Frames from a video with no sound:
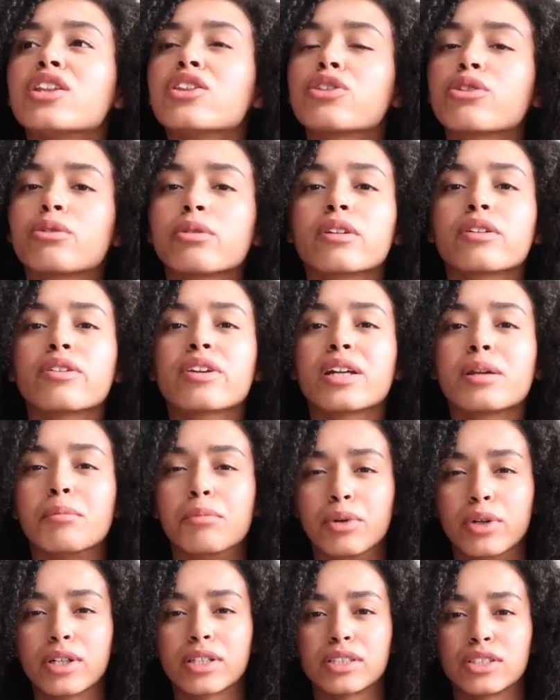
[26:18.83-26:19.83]
thrillery
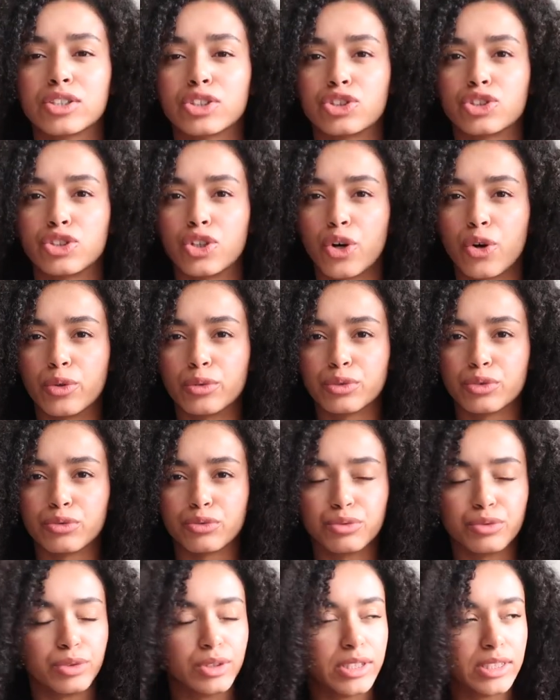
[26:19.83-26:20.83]
books don't
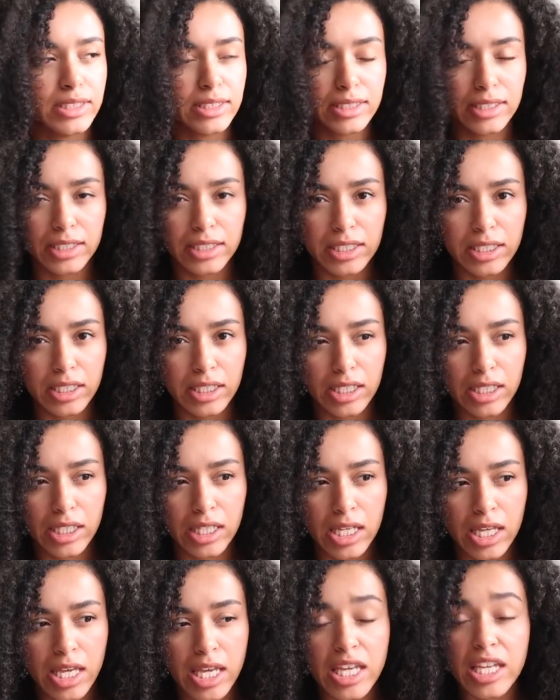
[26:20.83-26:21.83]
really